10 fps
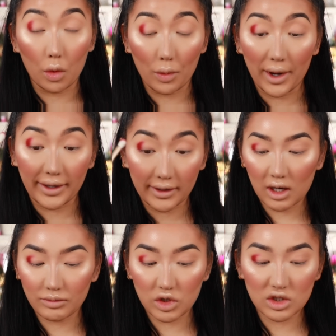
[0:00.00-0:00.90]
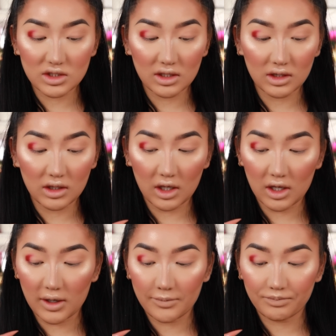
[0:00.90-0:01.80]
way. I'm using
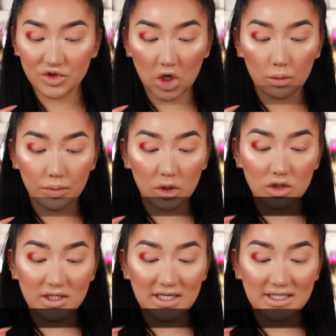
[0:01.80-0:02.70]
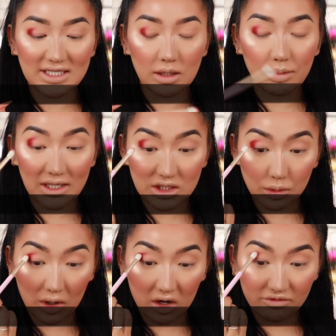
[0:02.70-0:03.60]
the Doll Beauty
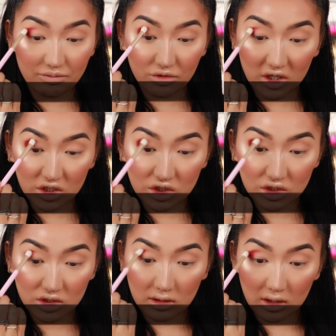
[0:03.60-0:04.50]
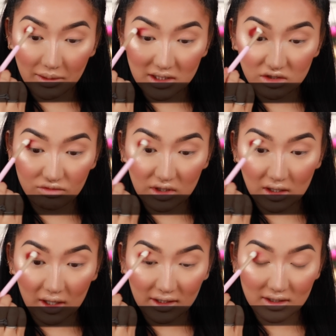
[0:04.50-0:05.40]
DB12 brush. I'm actually really
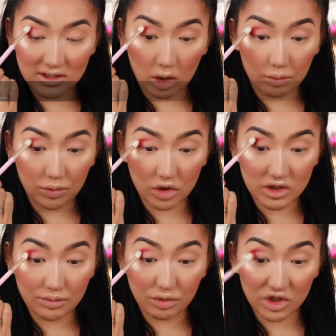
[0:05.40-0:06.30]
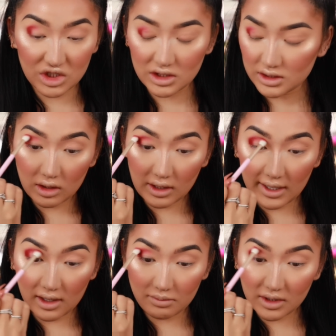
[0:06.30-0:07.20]
liking the Doll Beauty brushes. Okay,
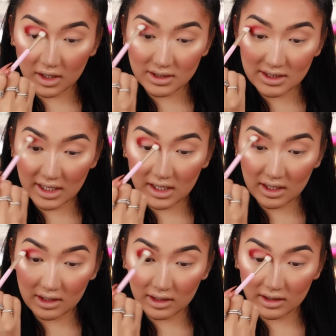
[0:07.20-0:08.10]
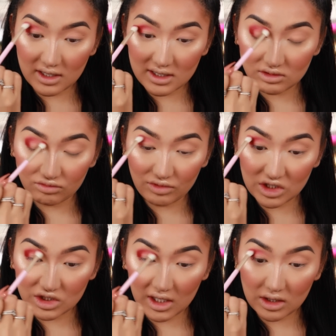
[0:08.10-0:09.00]
and I'm kind of taking this red
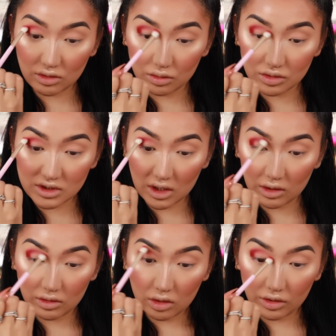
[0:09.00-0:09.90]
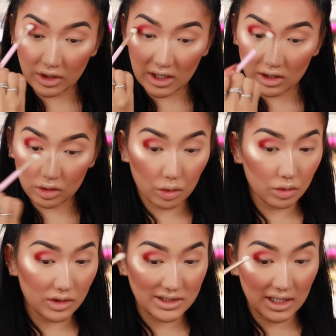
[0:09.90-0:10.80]
shade also on the inner
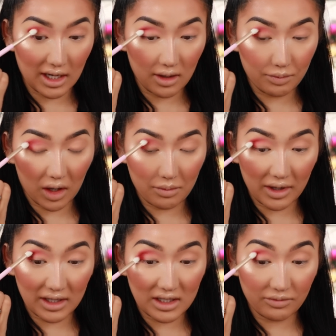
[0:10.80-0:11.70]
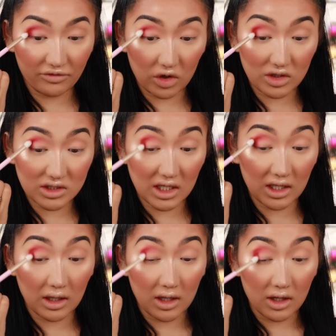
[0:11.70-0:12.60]
corners here, but I'm mainly
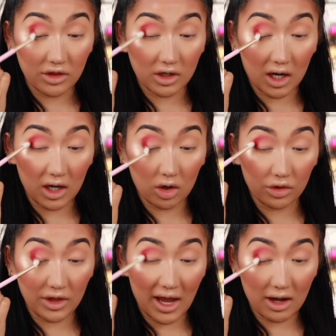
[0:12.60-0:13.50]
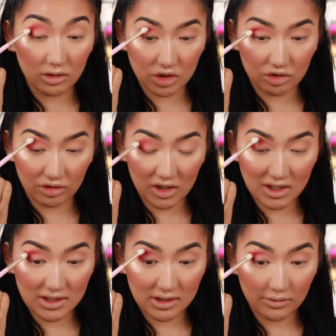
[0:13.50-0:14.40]
focusing the colour on the outer
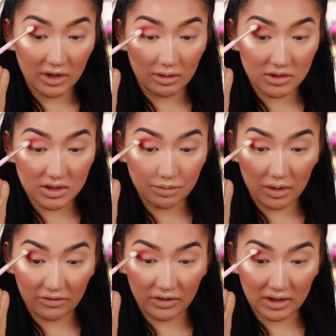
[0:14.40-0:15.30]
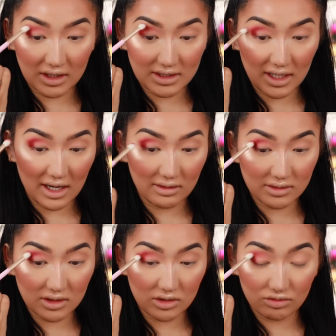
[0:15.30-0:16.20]
crease. I'm just buffing this out
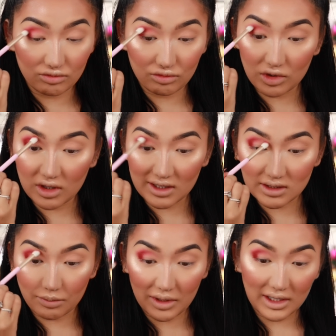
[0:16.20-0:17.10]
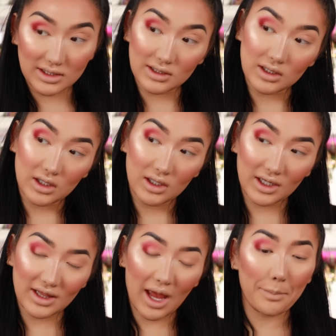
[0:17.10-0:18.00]
so it's really nice and blended. Look
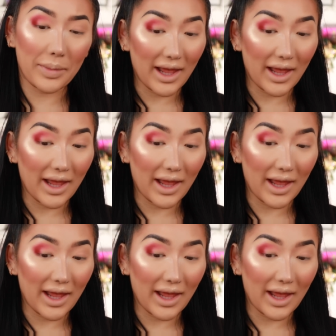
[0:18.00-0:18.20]
at that